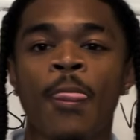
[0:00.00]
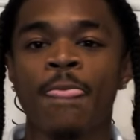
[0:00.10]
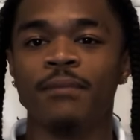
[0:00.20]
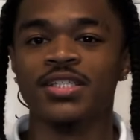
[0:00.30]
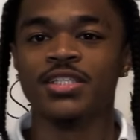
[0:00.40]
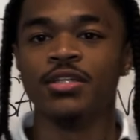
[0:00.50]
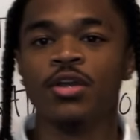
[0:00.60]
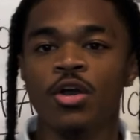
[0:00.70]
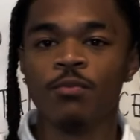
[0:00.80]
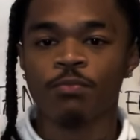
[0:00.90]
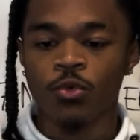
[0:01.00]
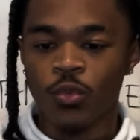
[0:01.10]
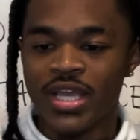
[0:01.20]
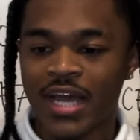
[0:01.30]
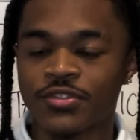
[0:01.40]
But see,
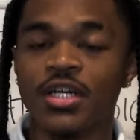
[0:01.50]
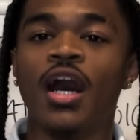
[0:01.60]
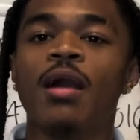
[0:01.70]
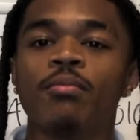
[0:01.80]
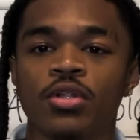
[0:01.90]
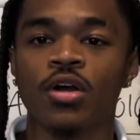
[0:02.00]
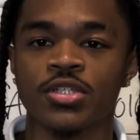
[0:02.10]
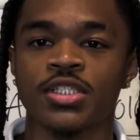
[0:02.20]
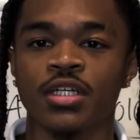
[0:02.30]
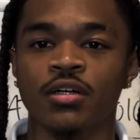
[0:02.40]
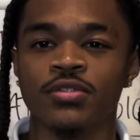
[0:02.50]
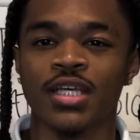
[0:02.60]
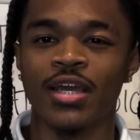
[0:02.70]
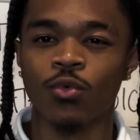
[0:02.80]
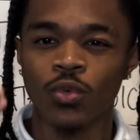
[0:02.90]
we have to humble ourselves
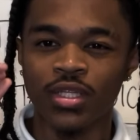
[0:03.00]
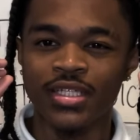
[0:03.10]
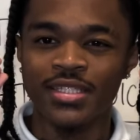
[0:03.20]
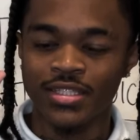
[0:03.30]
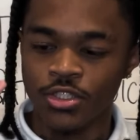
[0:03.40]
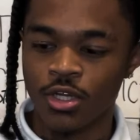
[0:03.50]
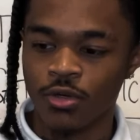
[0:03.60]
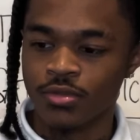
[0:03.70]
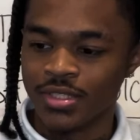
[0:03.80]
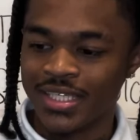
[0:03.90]
and really, you know,